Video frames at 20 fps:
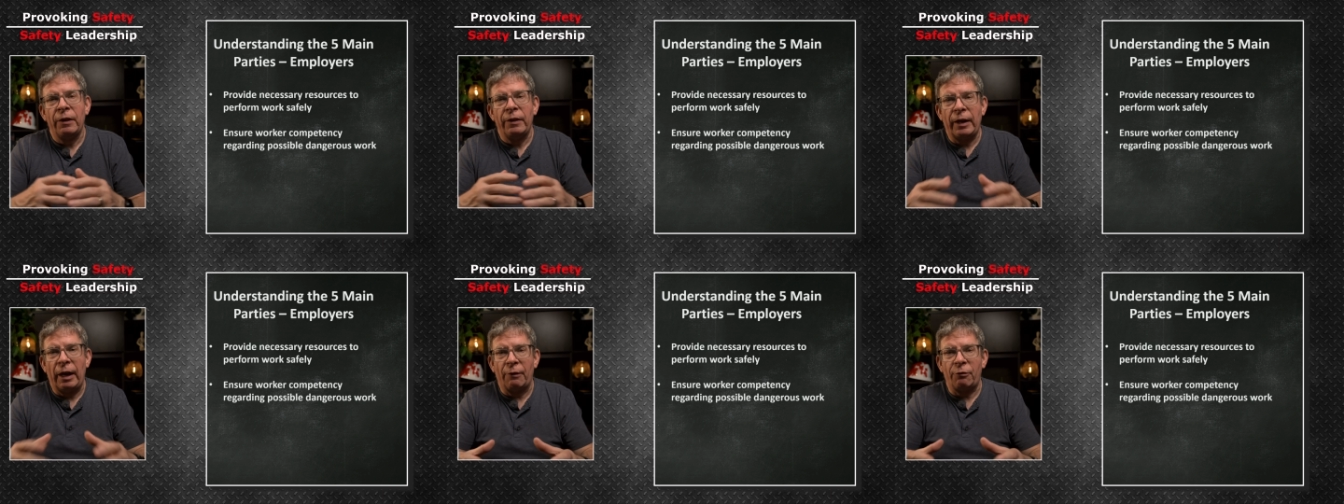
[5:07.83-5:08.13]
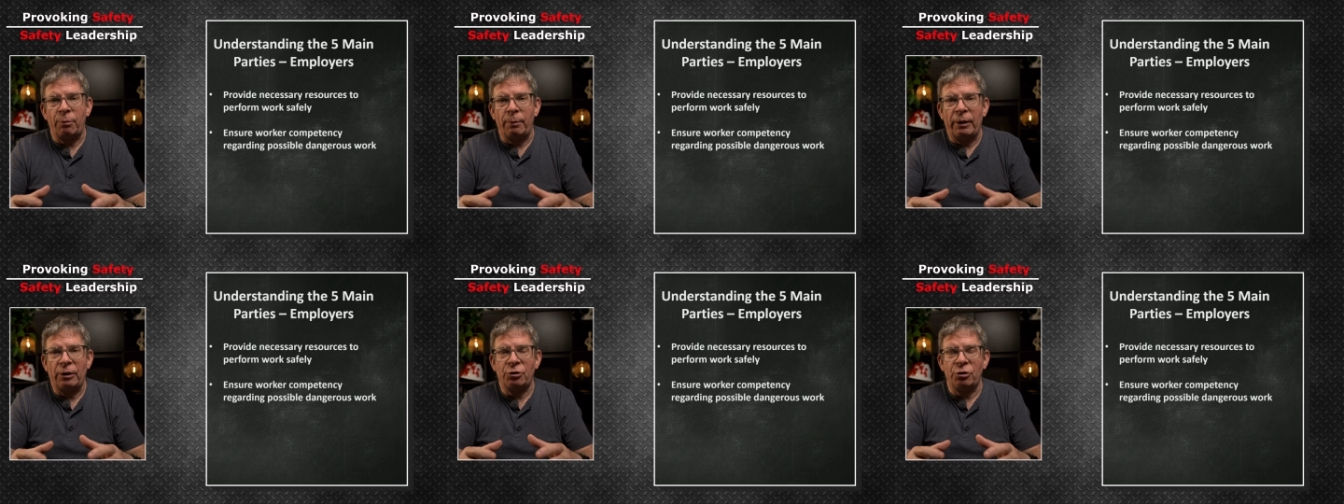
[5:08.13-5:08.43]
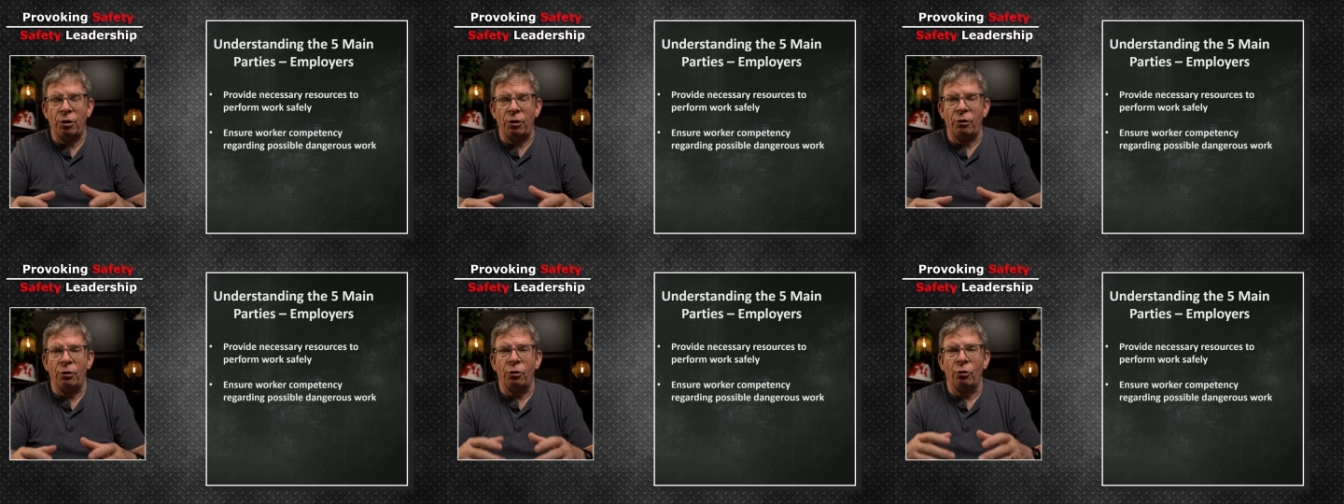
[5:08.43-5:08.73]
They have to make
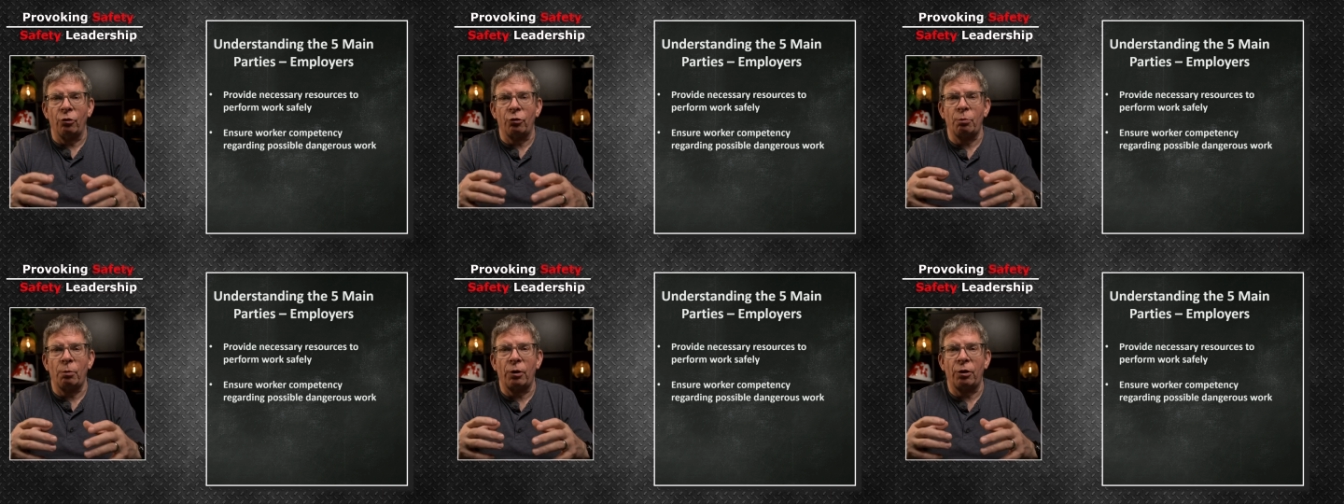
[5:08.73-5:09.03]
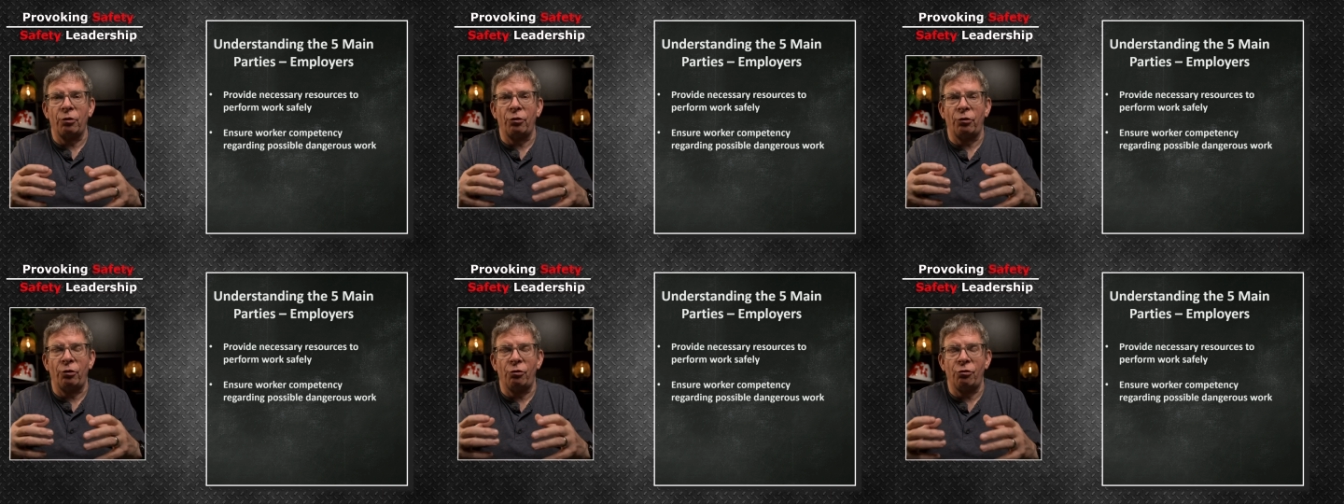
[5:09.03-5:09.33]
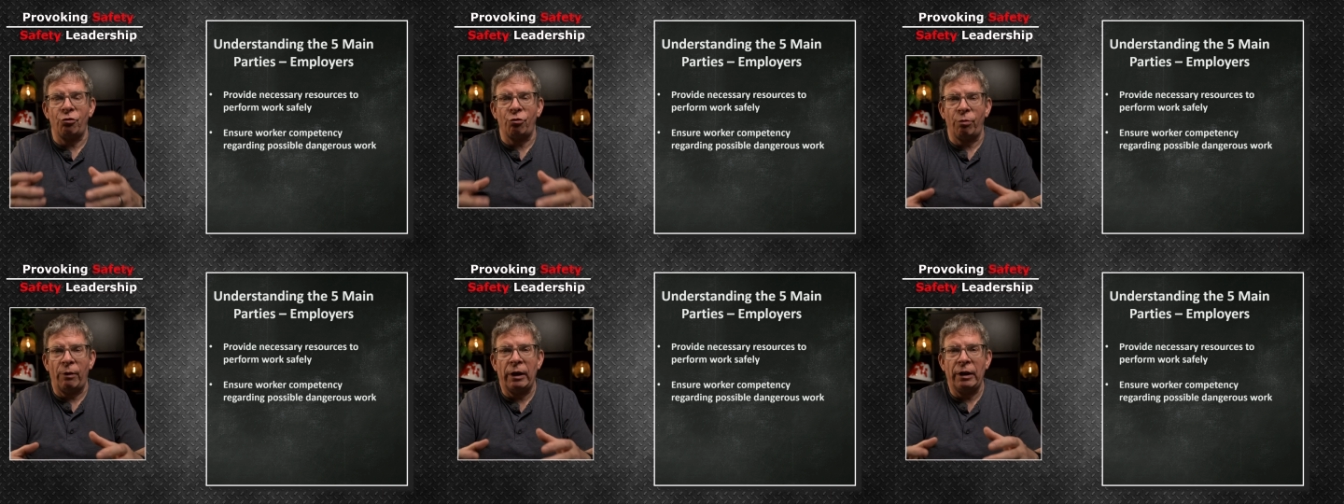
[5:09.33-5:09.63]
sure that those workers
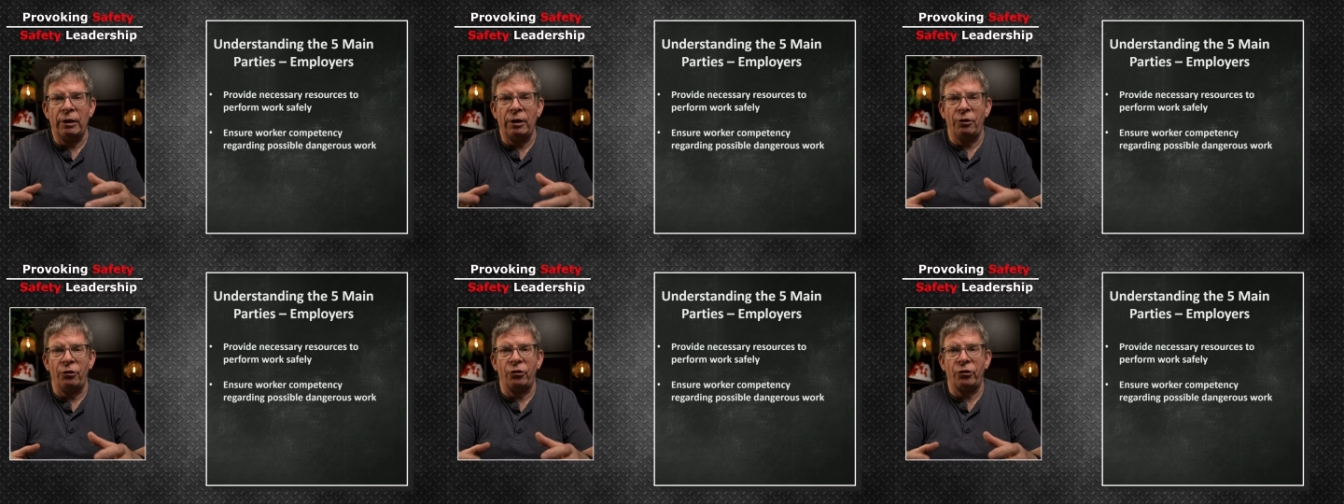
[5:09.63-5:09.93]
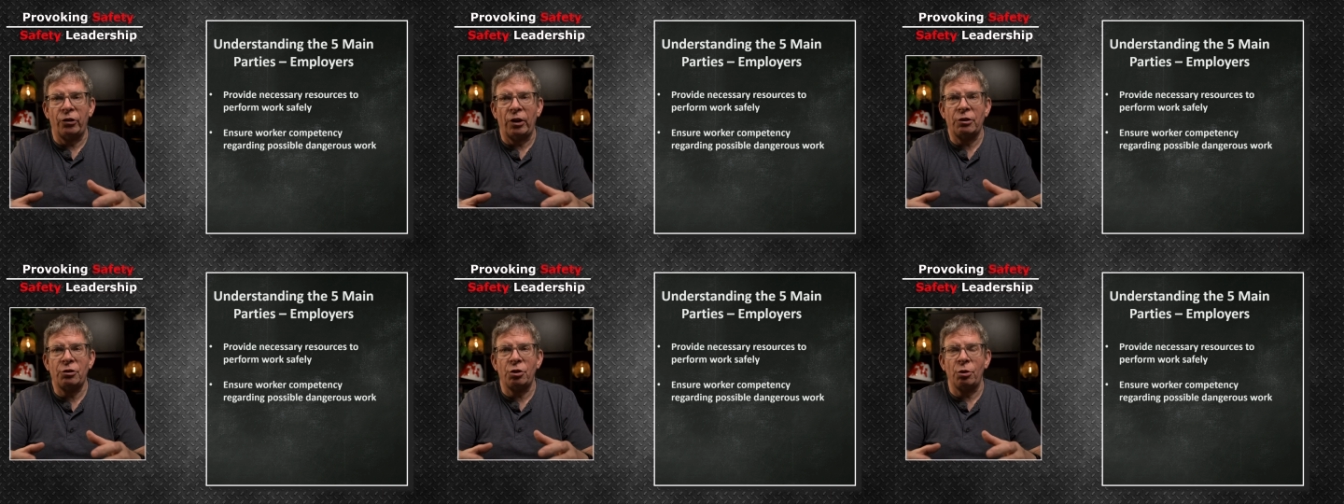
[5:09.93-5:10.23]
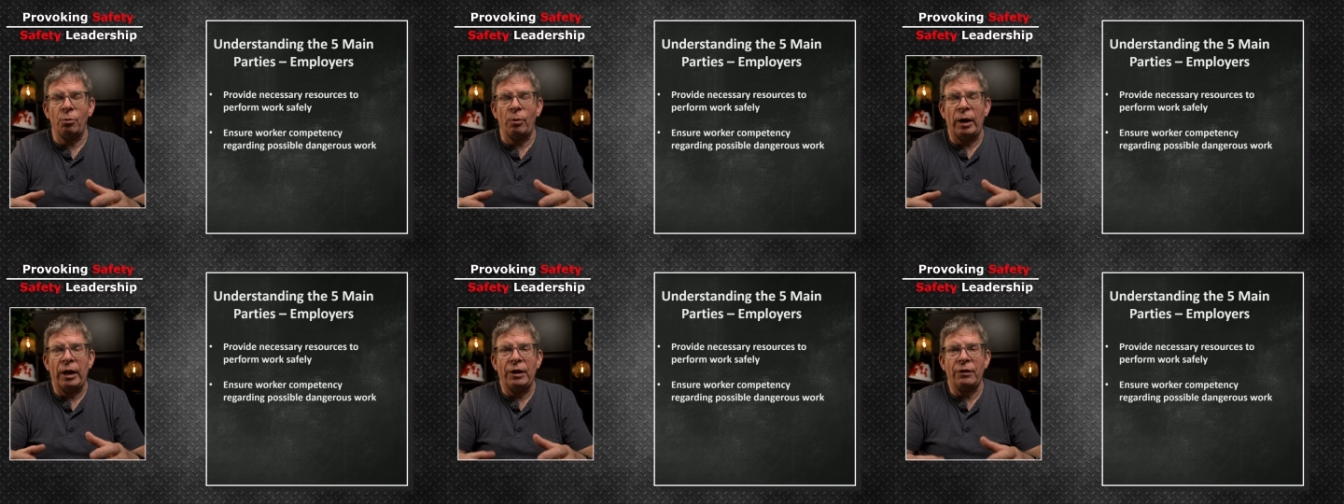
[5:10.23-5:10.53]
are trained in such
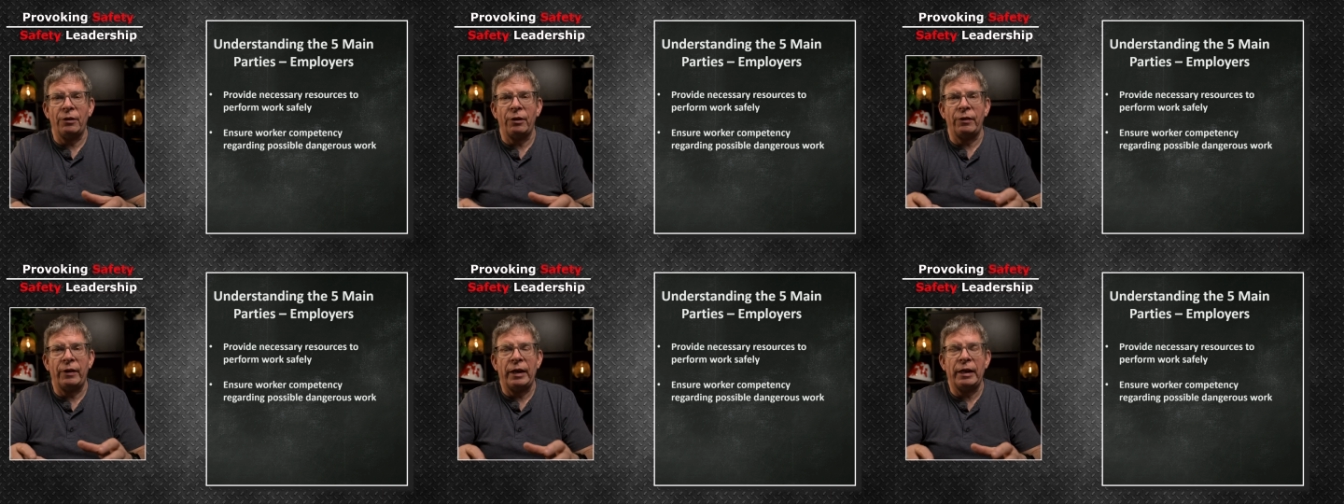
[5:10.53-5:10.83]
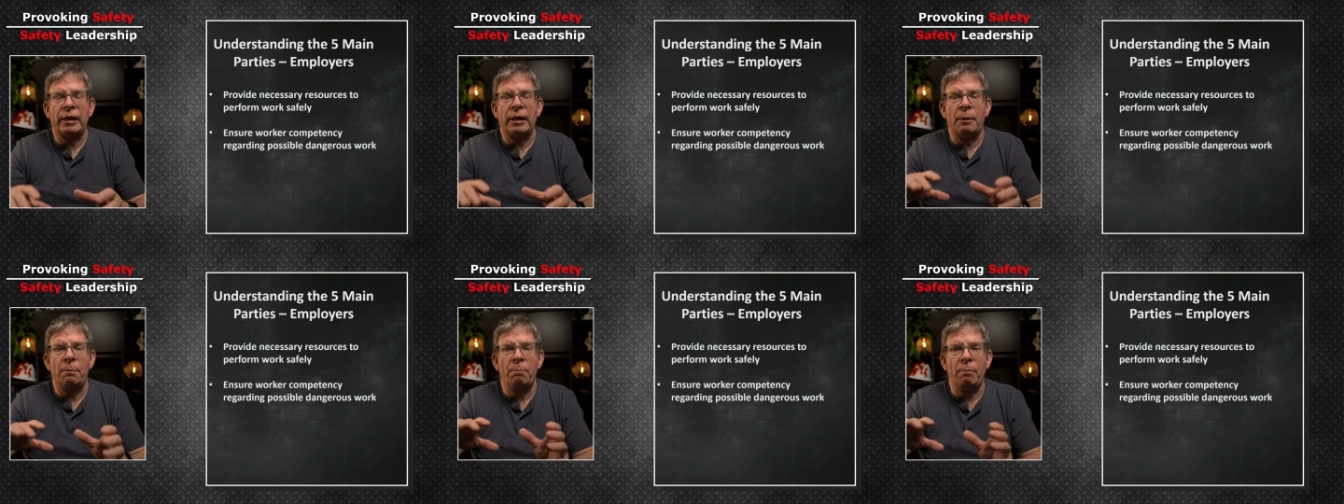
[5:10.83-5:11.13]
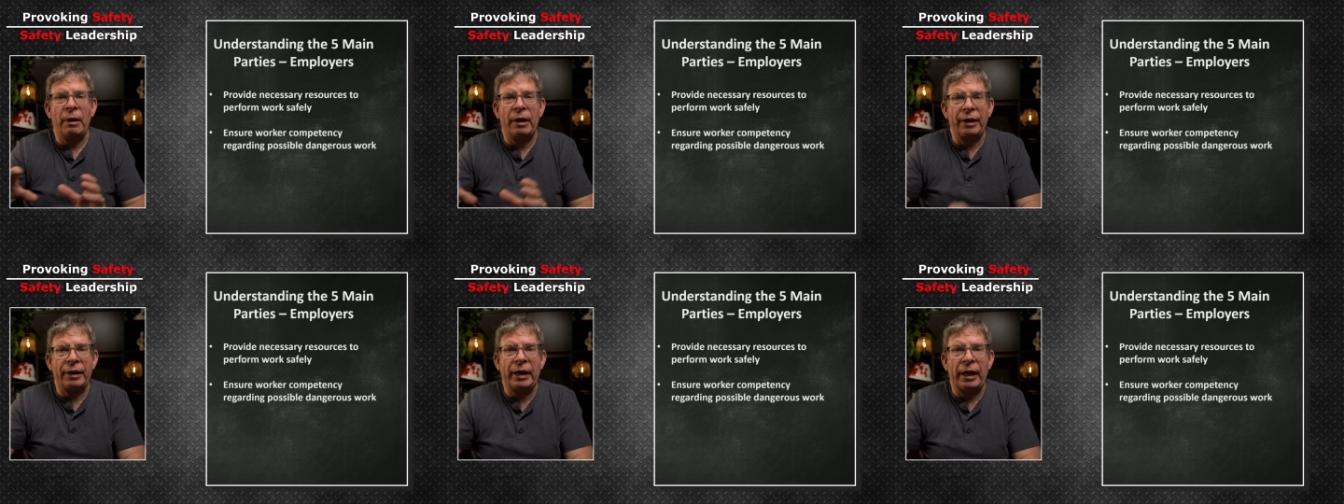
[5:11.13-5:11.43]
a way that they
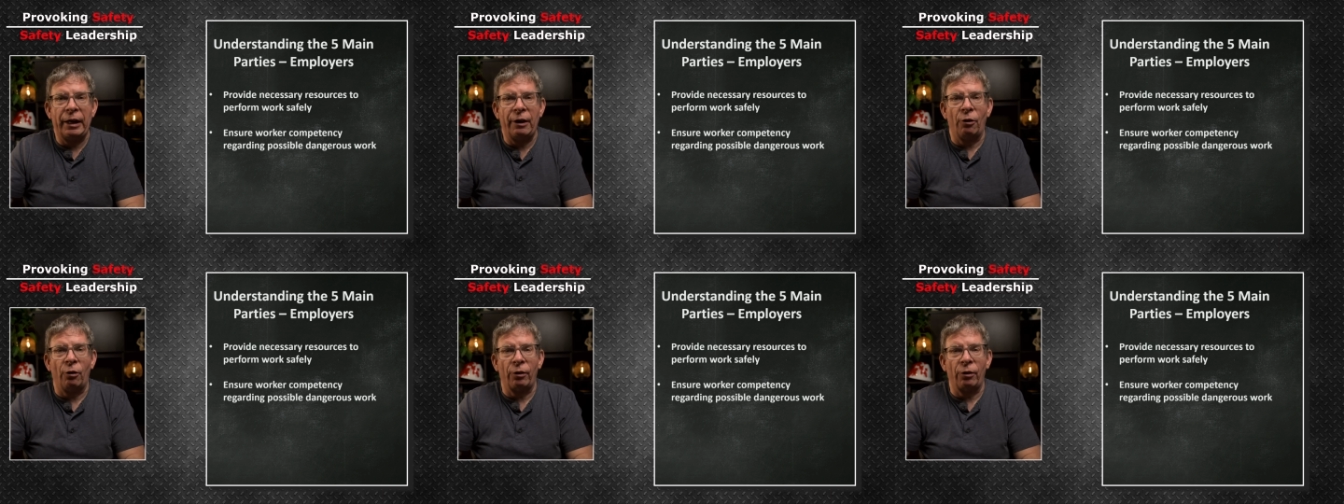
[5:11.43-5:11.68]
can mitigate